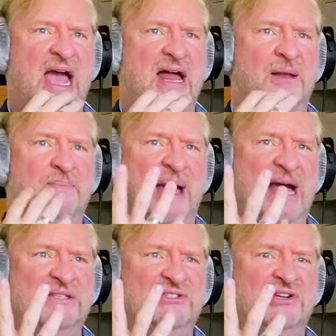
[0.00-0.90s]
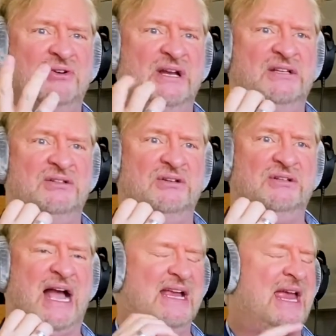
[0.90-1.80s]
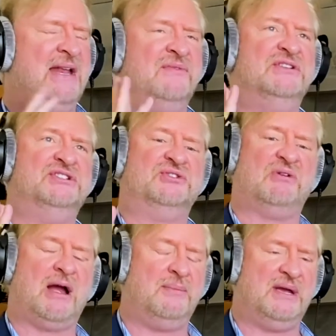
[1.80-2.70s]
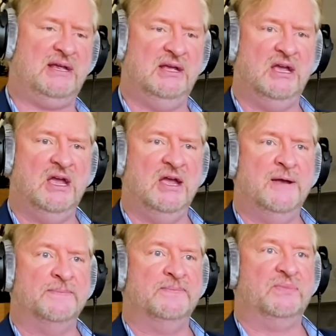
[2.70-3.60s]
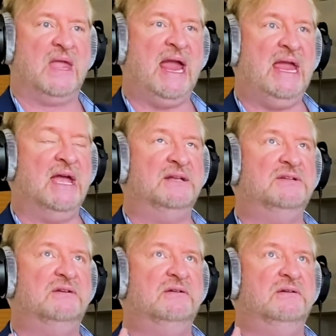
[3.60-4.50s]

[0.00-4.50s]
alabaster. I can't even describe it. And